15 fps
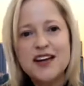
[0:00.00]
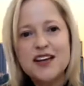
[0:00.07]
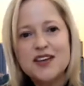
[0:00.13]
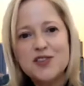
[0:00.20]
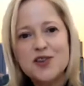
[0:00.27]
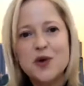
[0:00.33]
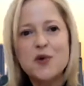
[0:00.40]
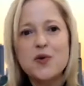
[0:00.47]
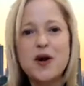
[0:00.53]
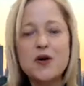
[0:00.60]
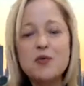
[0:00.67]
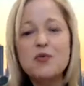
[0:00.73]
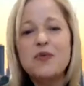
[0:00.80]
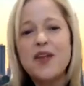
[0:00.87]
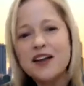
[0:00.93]
So
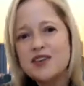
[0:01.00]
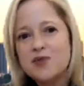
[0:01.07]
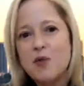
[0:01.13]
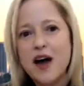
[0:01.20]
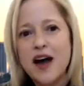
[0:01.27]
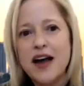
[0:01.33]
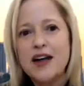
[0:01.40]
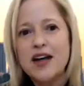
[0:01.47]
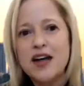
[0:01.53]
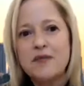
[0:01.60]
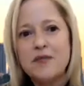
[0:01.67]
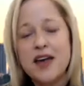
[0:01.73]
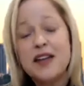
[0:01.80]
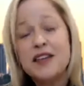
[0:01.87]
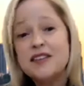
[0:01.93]
that's why,
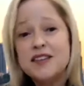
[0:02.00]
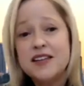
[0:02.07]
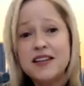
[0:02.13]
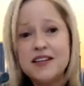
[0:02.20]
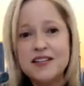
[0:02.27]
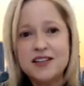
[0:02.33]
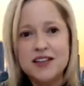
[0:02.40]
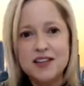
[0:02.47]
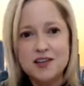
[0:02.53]
and the CDC